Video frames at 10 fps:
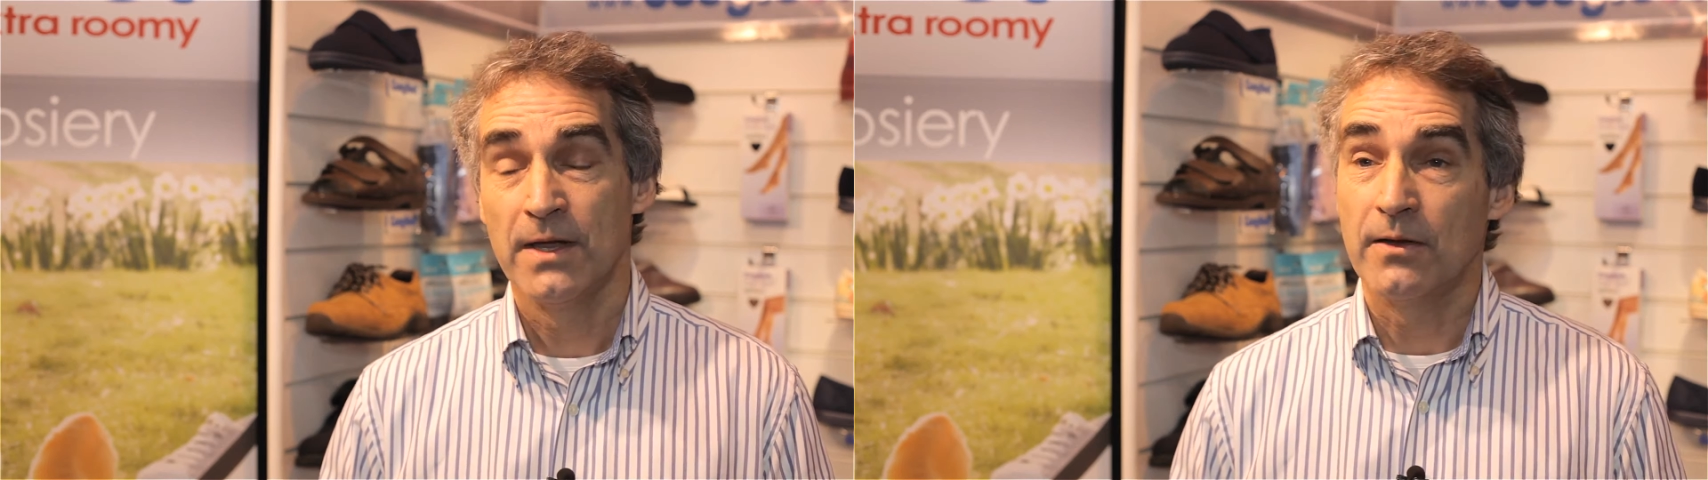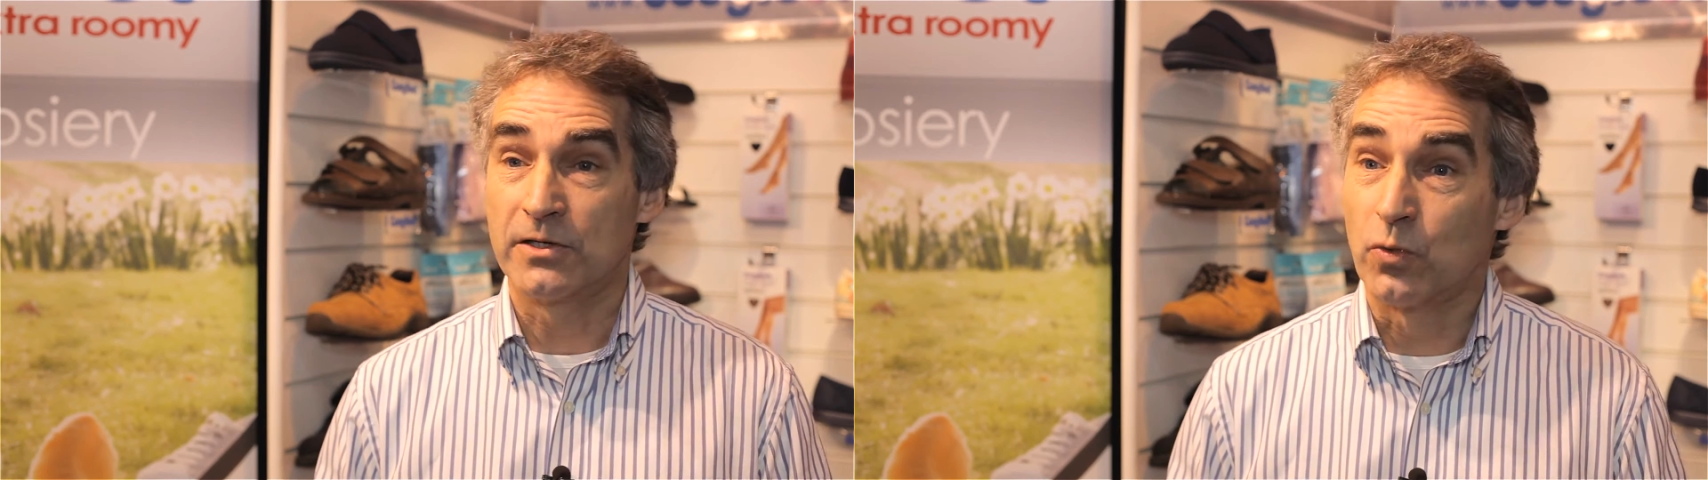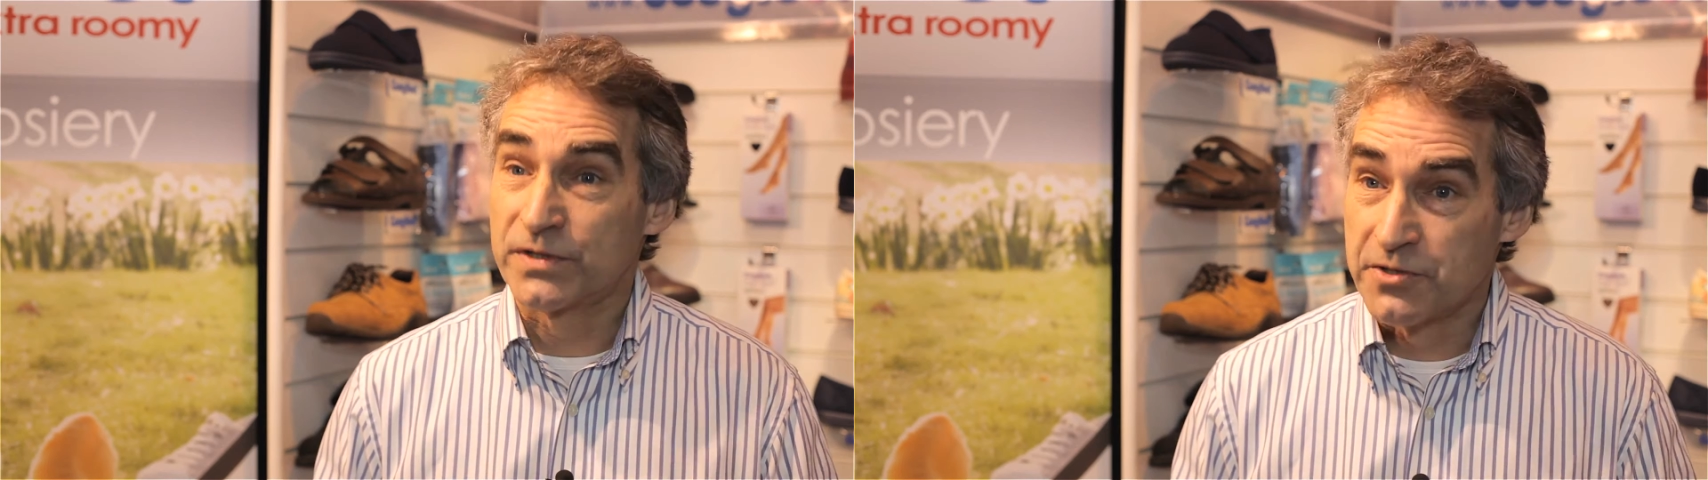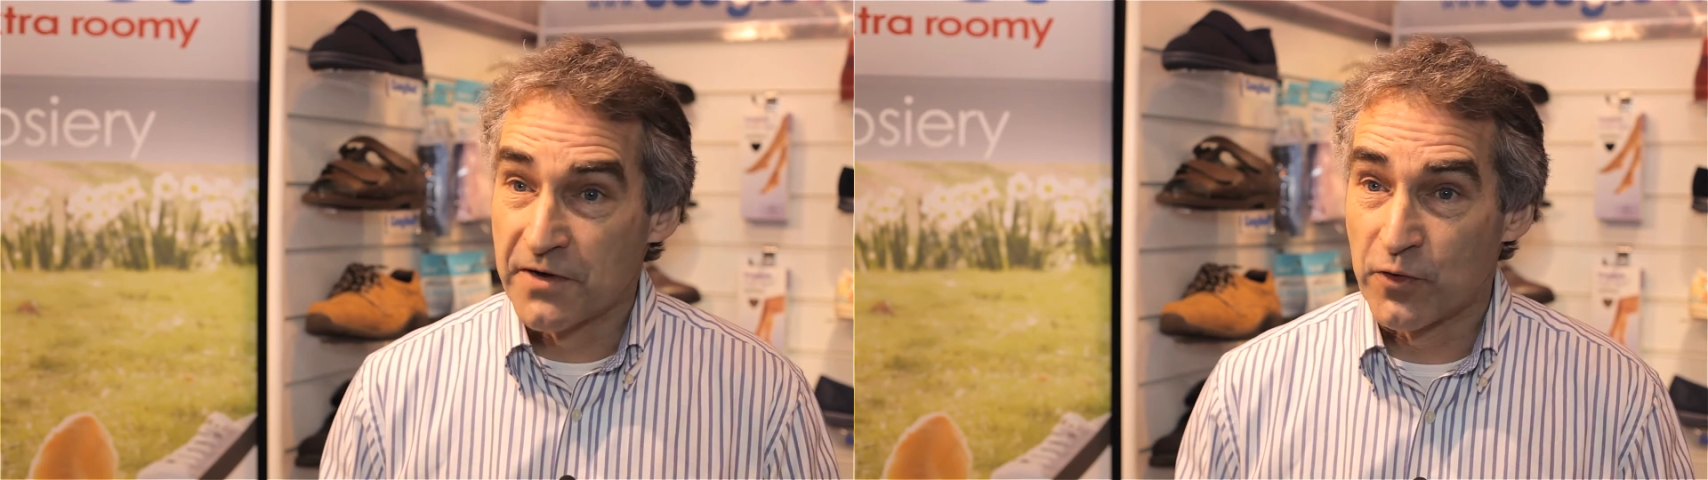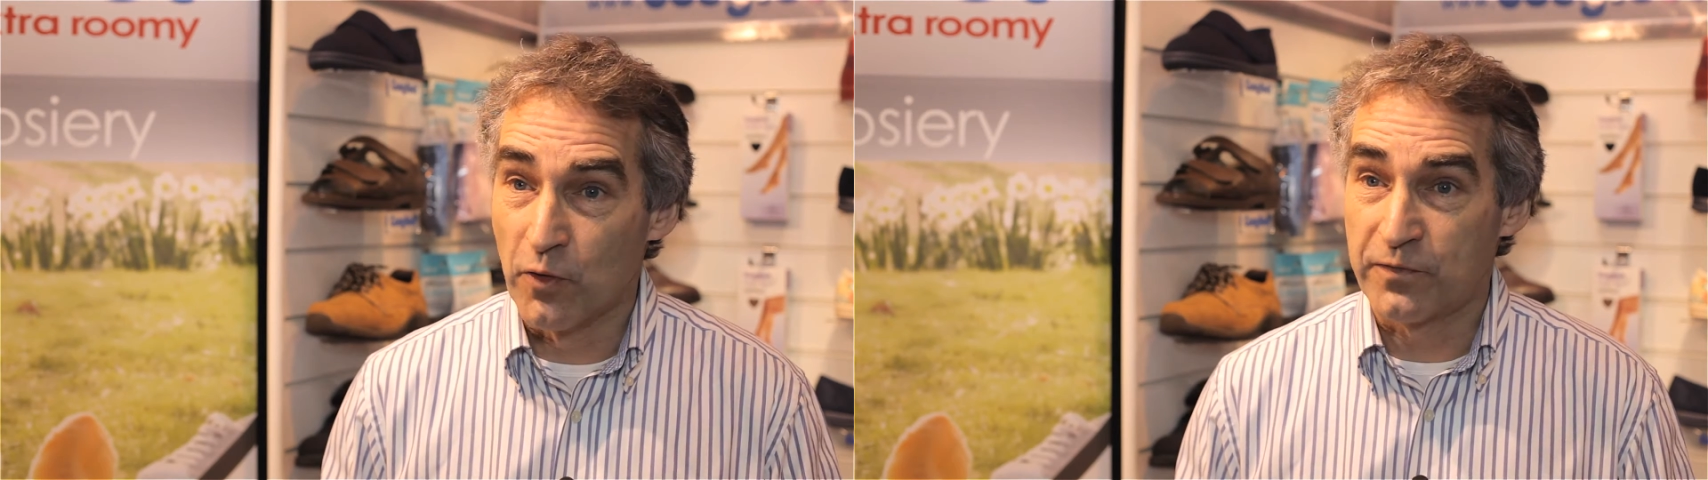It's also
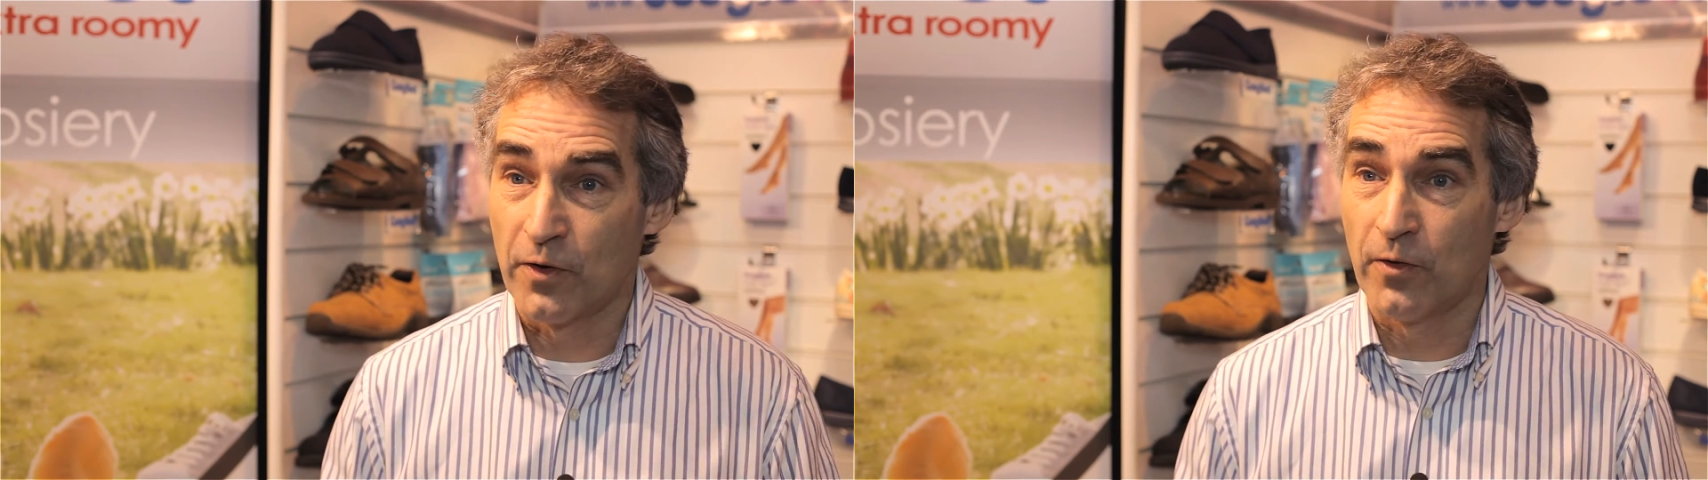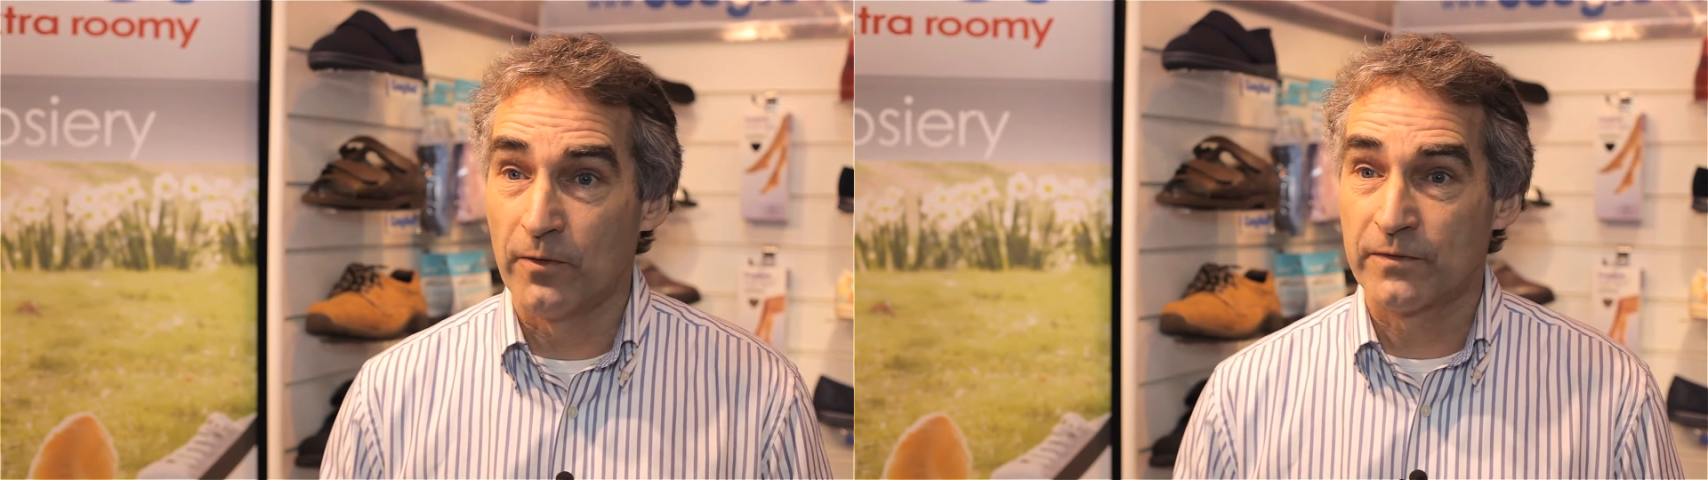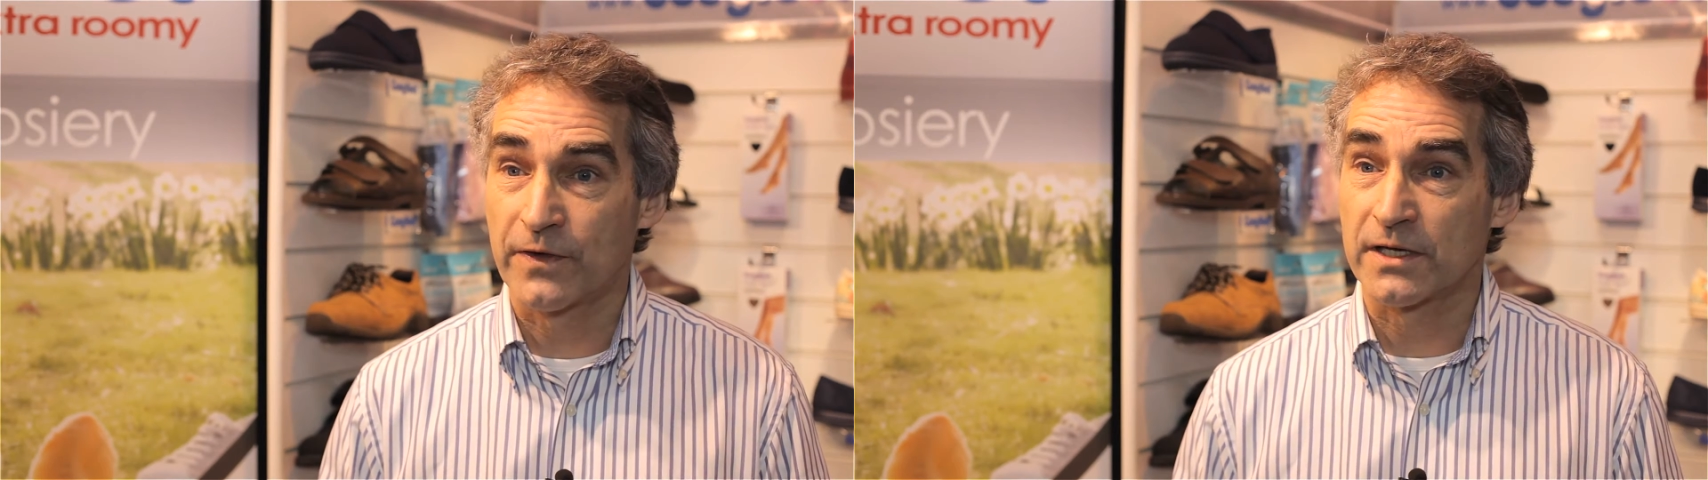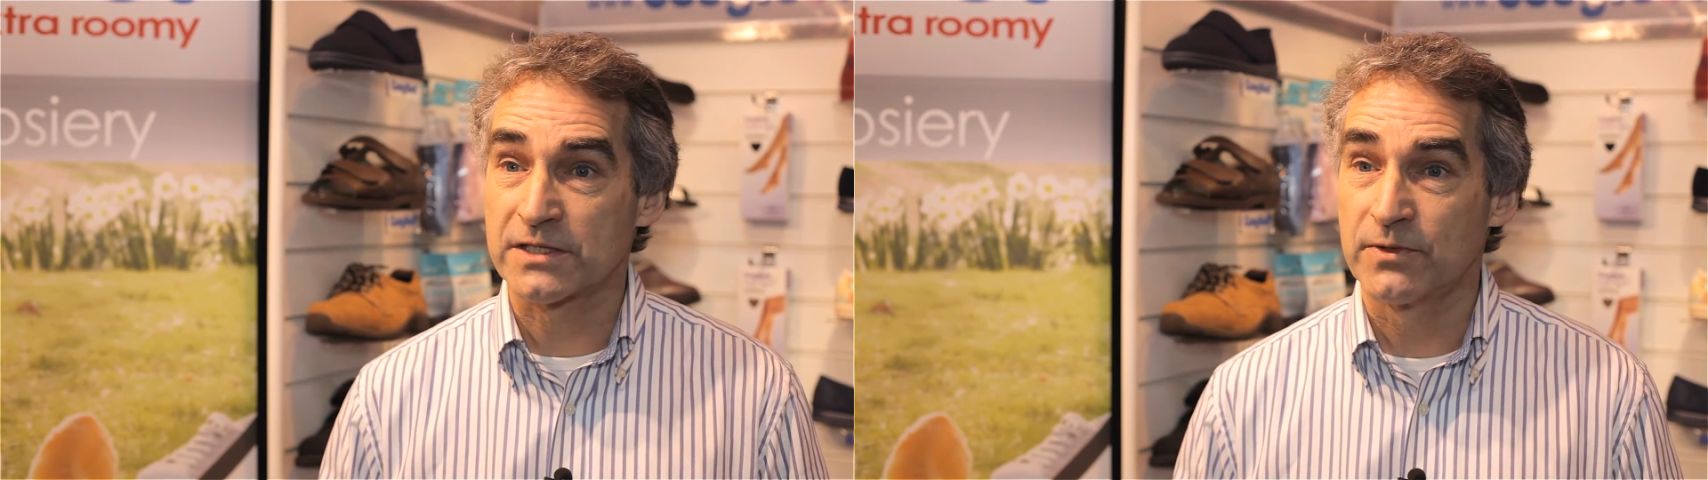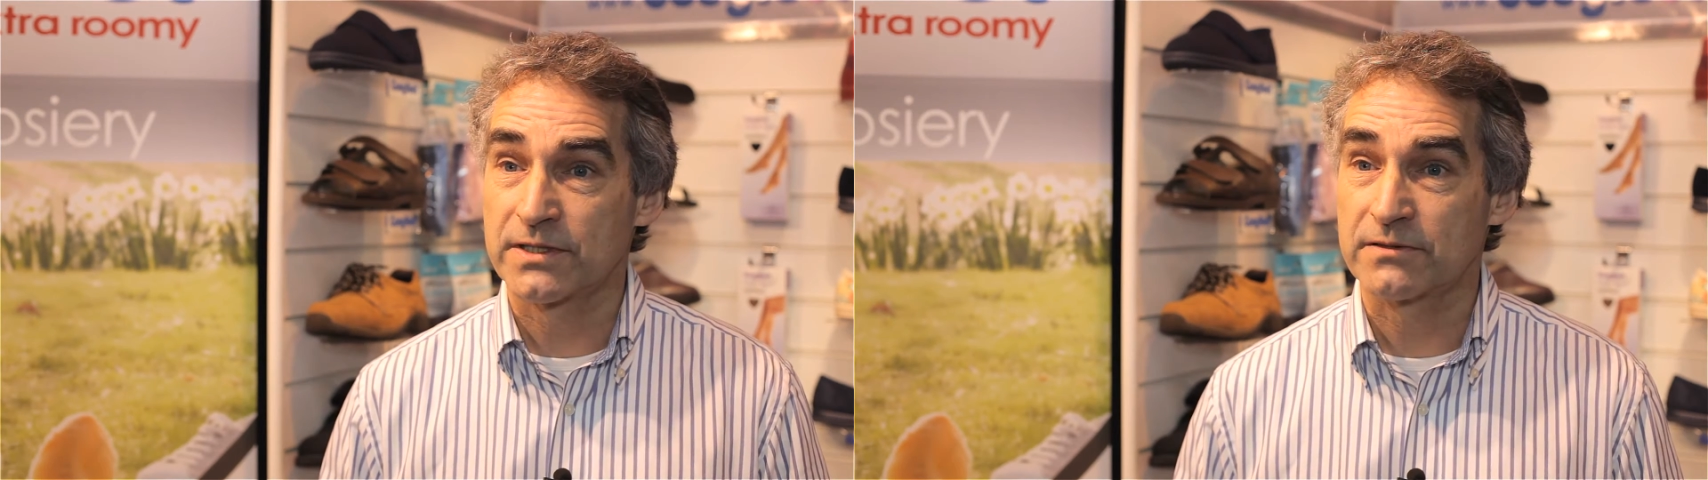difficult for
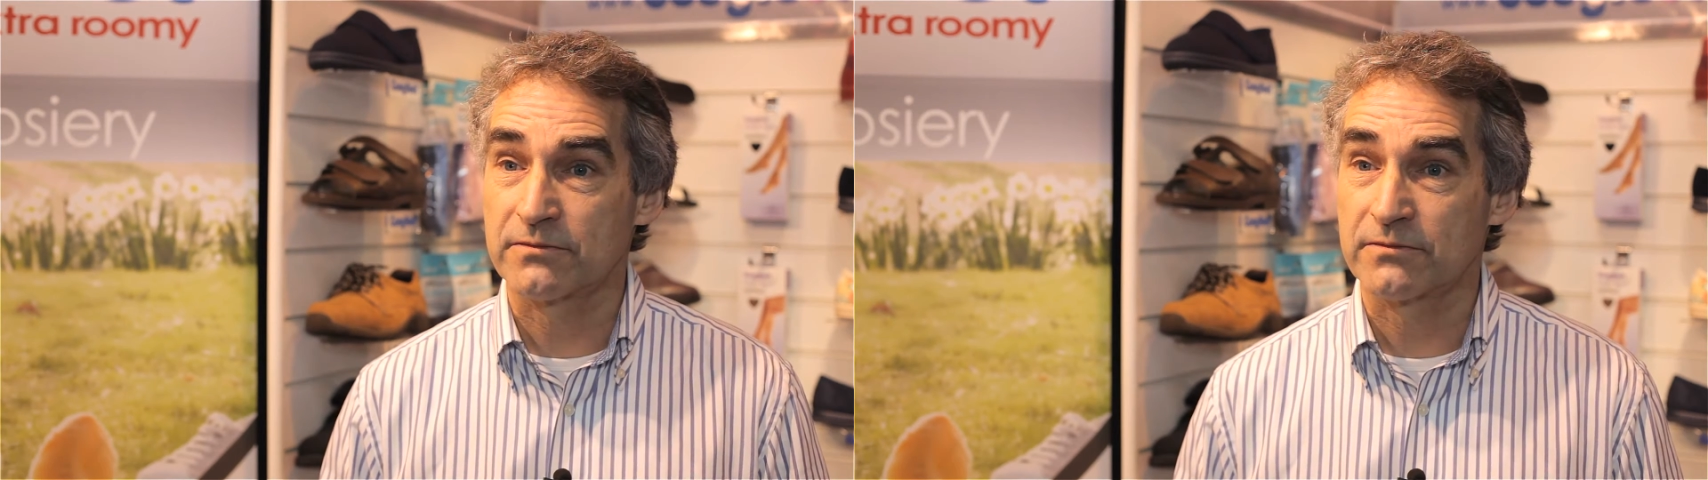customers,